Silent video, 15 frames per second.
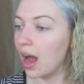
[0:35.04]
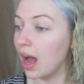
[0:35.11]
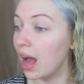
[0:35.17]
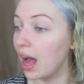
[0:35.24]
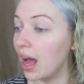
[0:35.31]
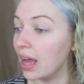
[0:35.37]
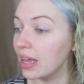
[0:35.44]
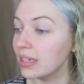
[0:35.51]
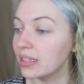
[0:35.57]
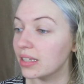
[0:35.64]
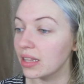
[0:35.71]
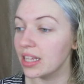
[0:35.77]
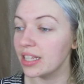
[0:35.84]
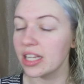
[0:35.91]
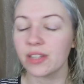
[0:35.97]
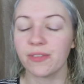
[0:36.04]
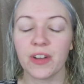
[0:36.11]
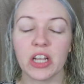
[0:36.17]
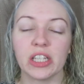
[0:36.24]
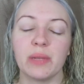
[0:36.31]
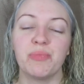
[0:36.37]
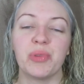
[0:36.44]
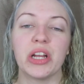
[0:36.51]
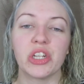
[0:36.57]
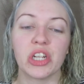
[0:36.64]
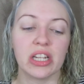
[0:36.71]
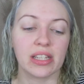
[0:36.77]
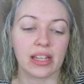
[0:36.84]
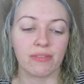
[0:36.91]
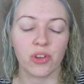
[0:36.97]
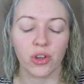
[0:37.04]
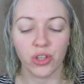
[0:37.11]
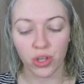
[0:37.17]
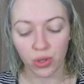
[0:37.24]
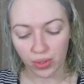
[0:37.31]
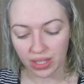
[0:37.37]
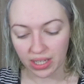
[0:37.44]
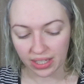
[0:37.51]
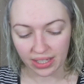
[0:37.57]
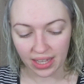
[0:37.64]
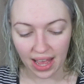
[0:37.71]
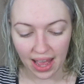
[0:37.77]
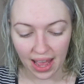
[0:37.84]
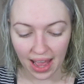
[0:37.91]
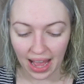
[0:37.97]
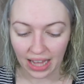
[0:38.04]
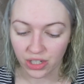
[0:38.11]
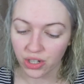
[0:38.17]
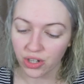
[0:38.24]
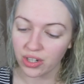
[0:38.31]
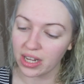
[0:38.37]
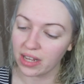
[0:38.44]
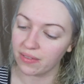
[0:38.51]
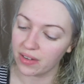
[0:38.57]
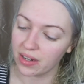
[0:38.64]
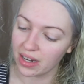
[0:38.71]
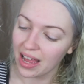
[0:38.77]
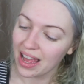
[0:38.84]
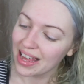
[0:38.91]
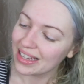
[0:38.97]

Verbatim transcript: and this is first impressions I've not used this yet I don't even